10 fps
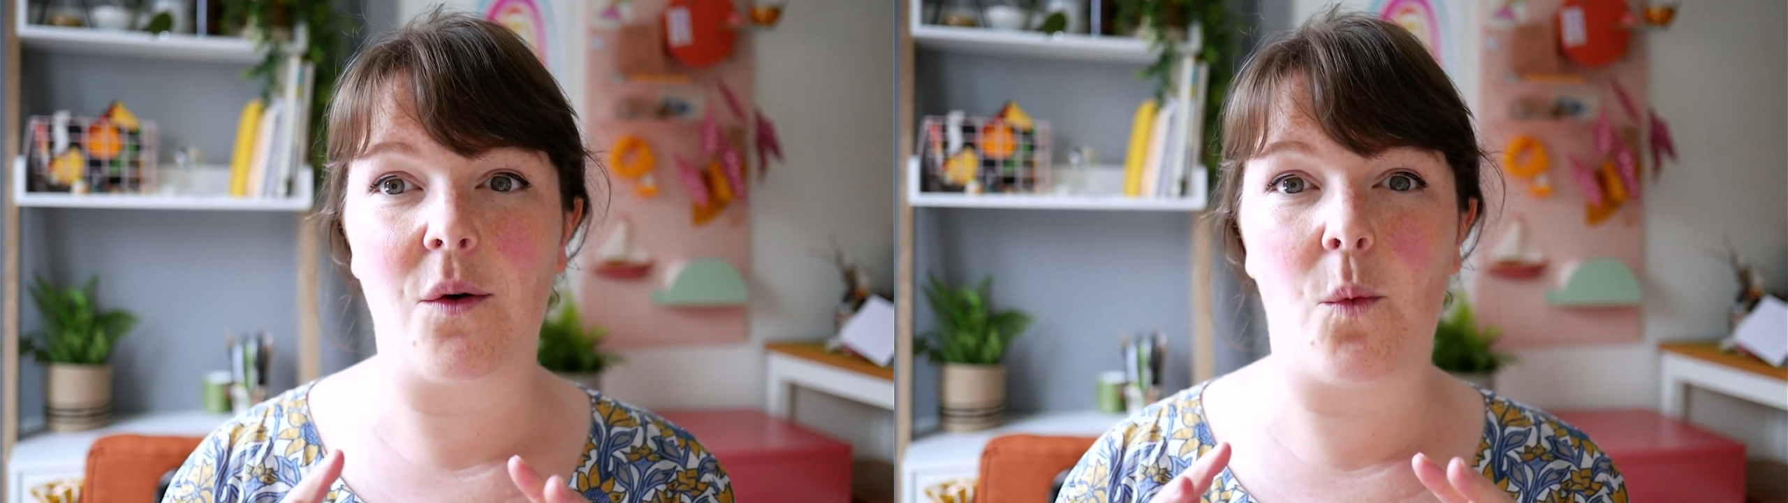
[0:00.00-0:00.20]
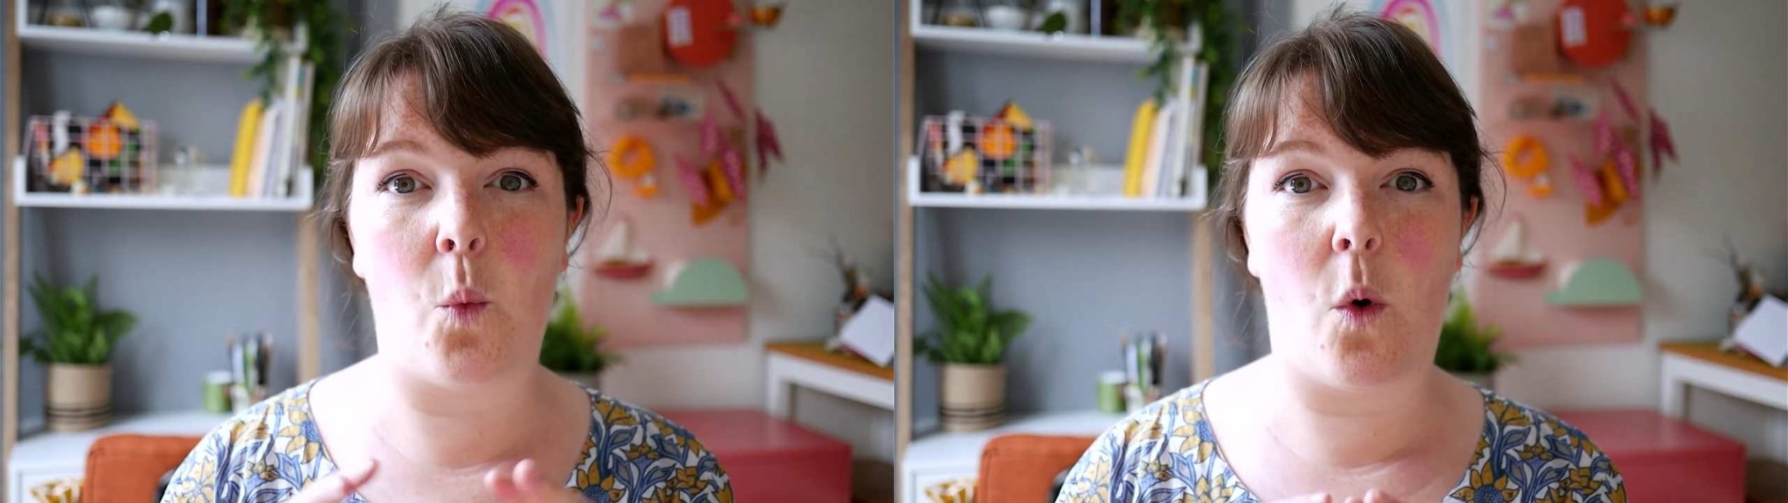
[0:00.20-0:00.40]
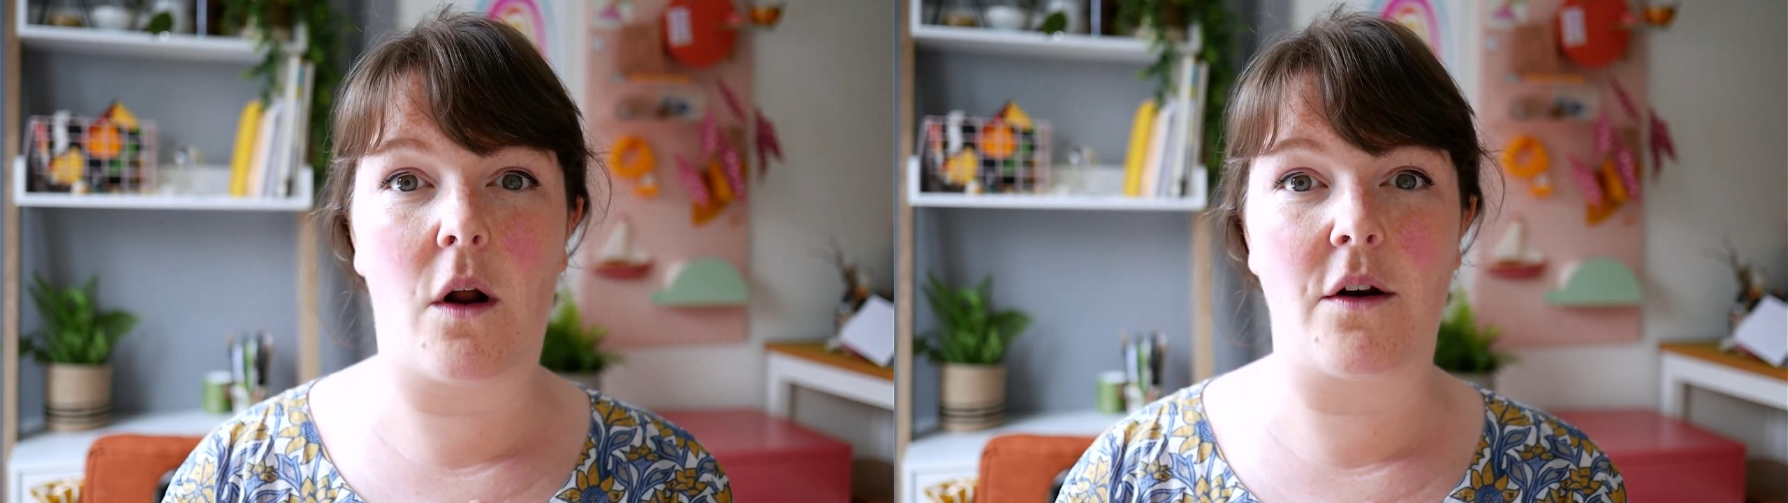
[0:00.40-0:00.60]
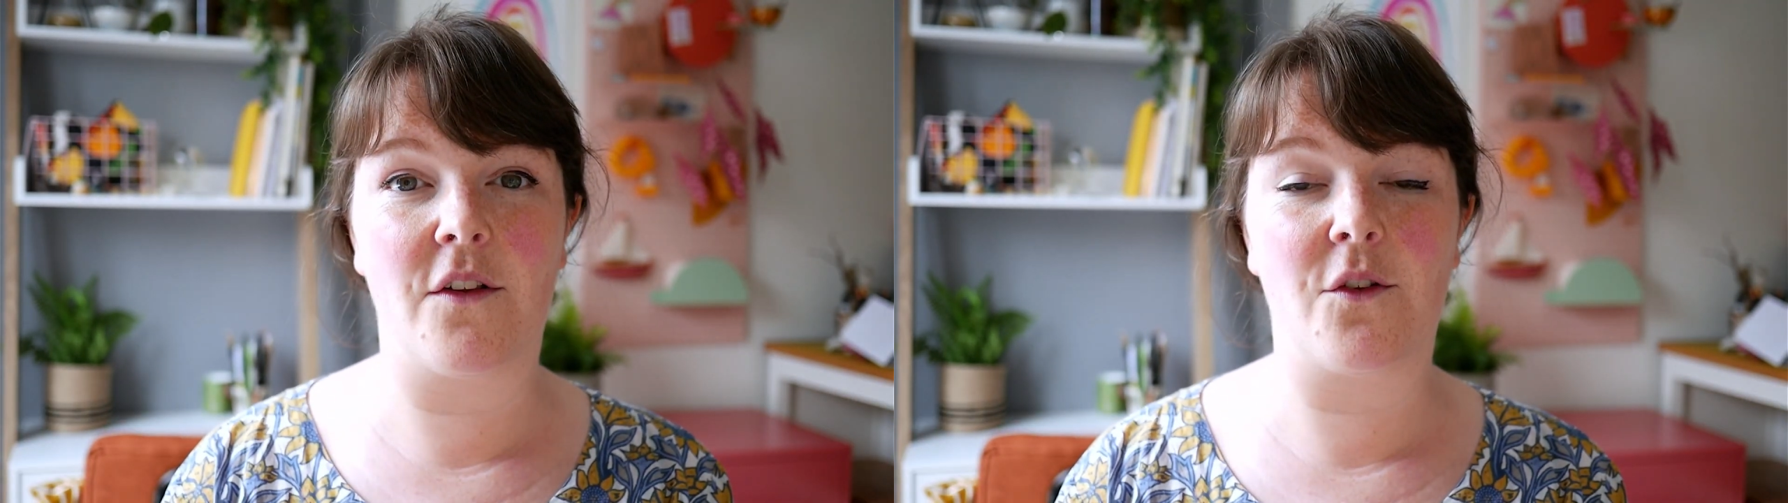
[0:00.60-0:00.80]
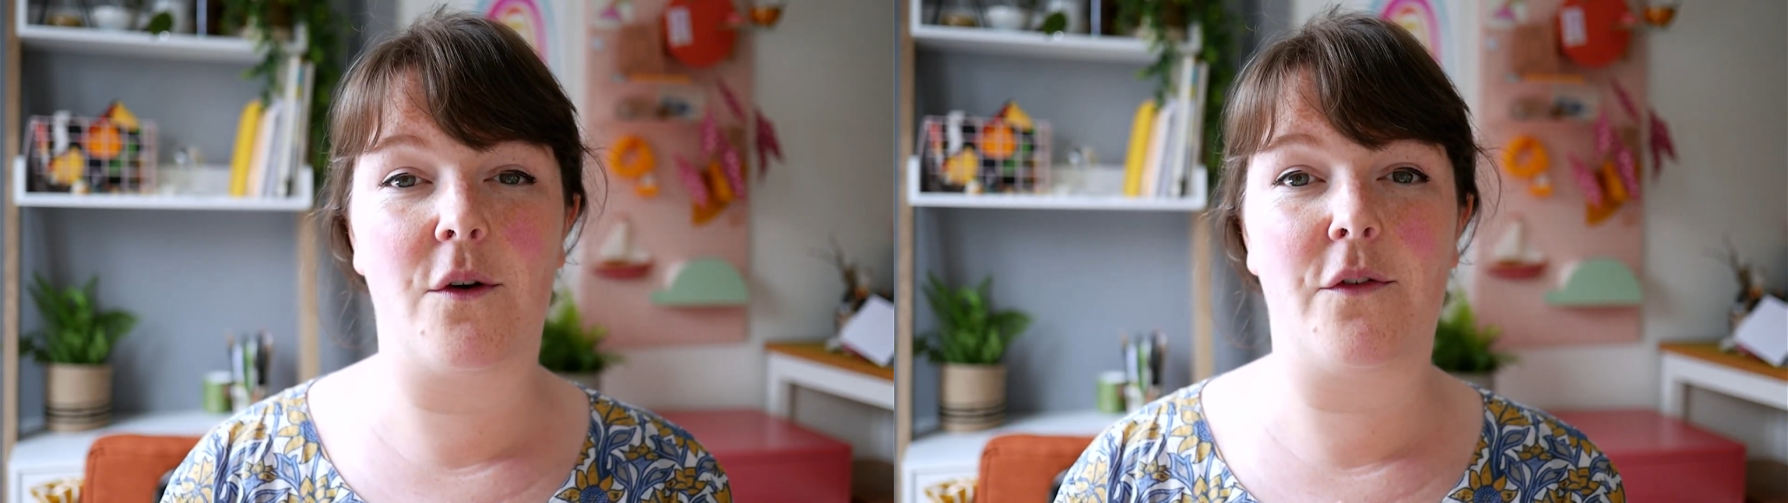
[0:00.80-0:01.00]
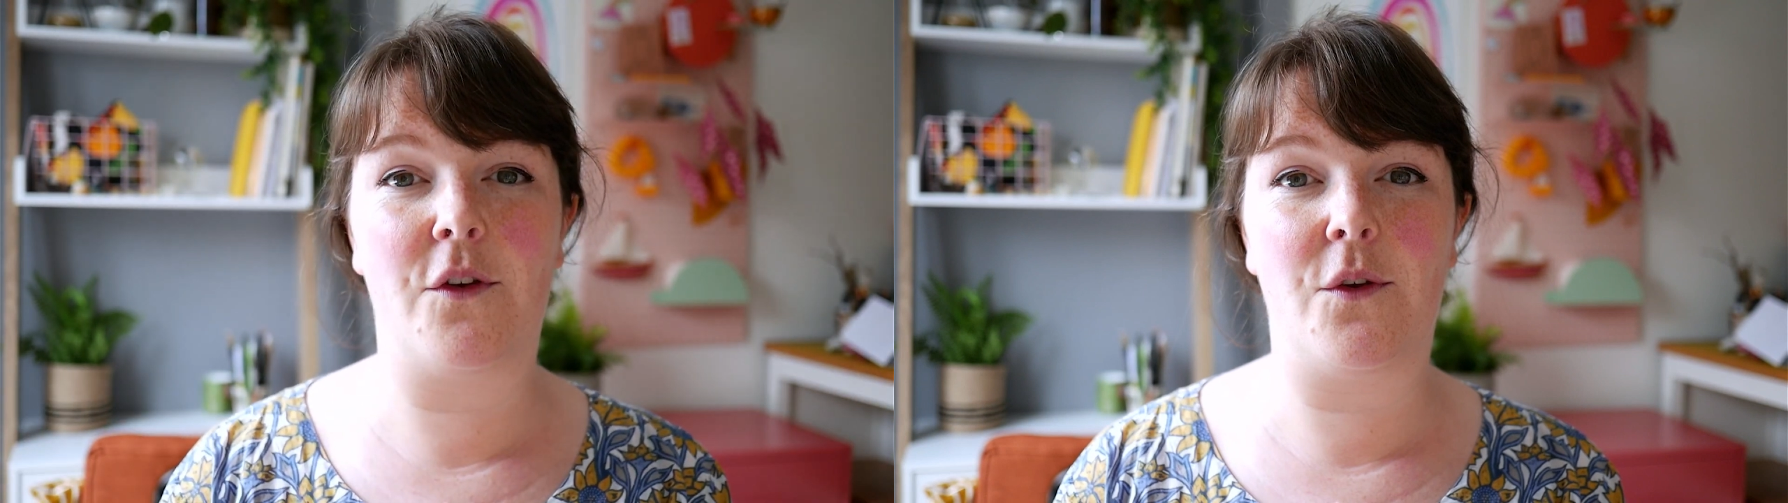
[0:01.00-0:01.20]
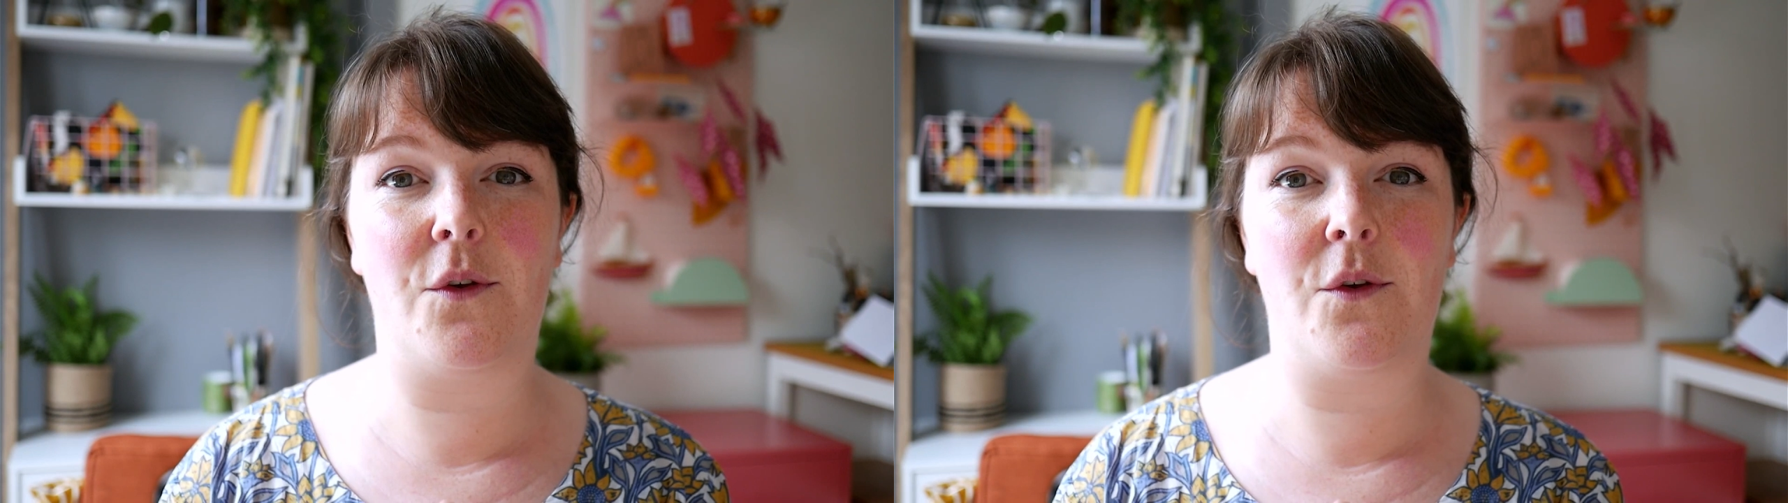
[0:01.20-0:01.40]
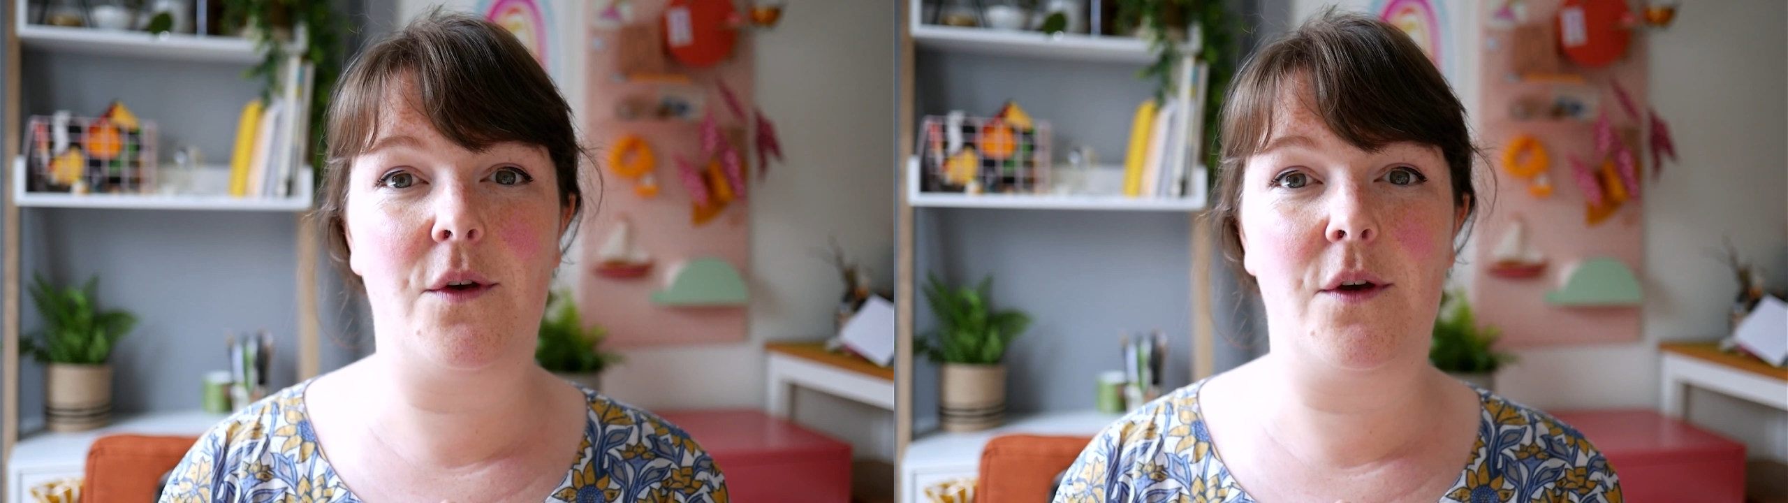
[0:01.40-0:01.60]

one. So if you